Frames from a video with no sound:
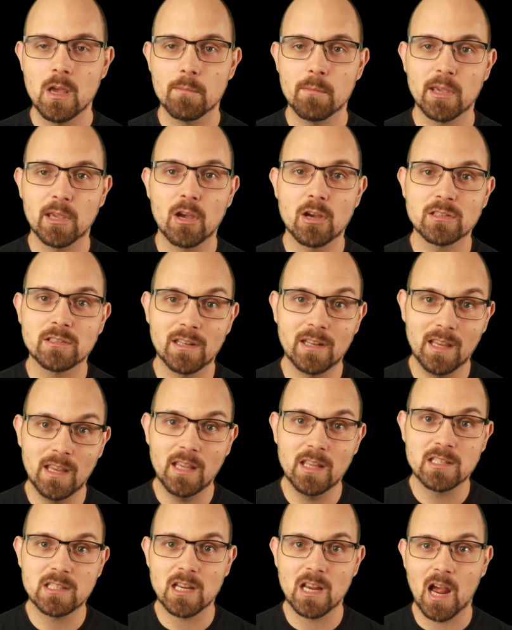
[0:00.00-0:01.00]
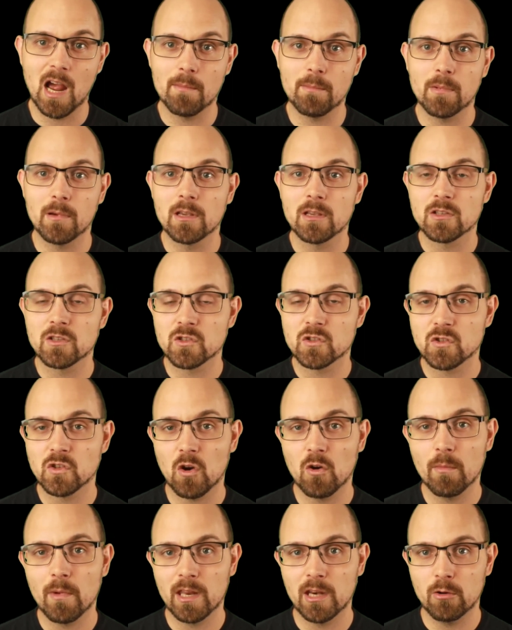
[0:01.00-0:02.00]
because it eats up
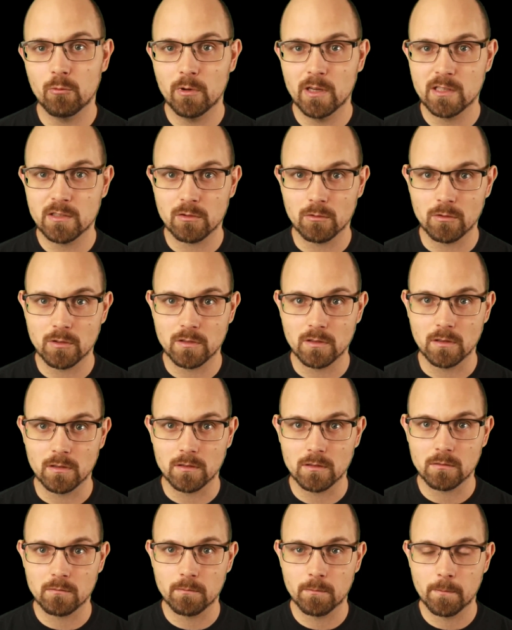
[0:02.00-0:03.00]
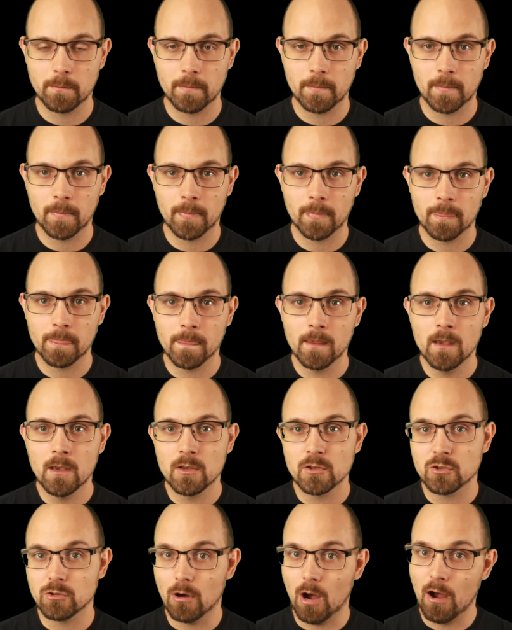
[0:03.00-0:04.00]
so many resources.
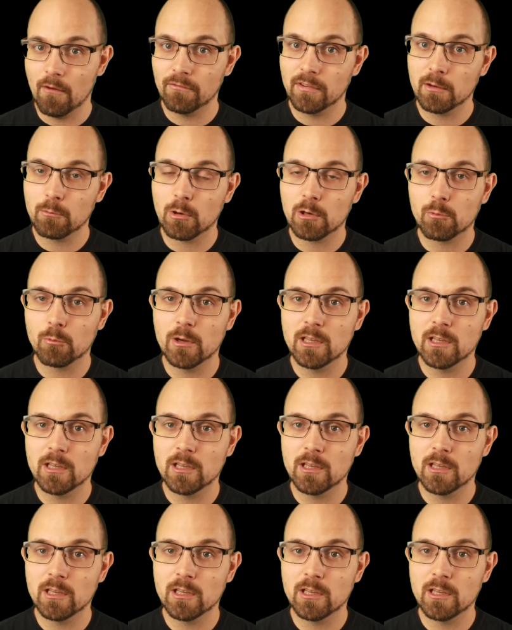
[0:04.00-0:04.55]
So often what